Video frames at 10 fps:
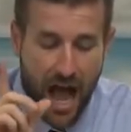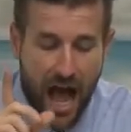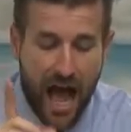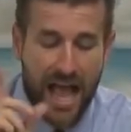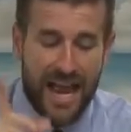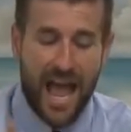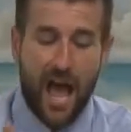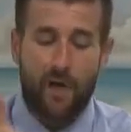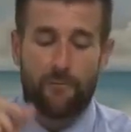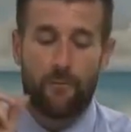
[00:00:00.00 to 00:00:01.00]
I
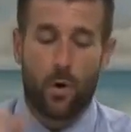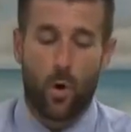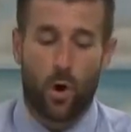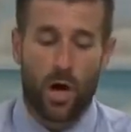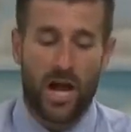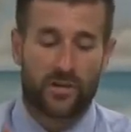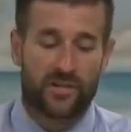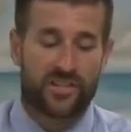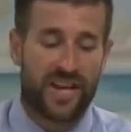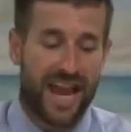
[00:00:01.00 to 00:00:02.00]
have more
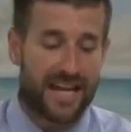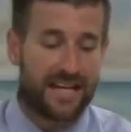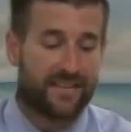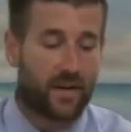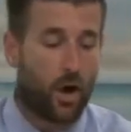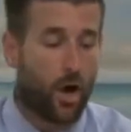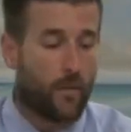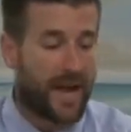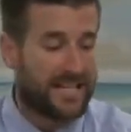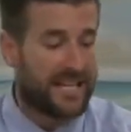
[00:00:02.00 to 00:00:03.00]
understanding than all
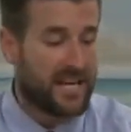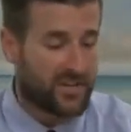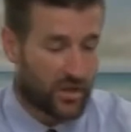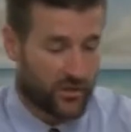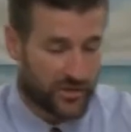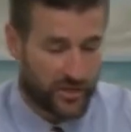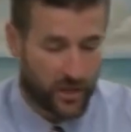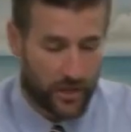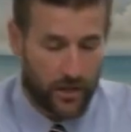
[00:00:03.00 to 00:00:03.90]
my teachers,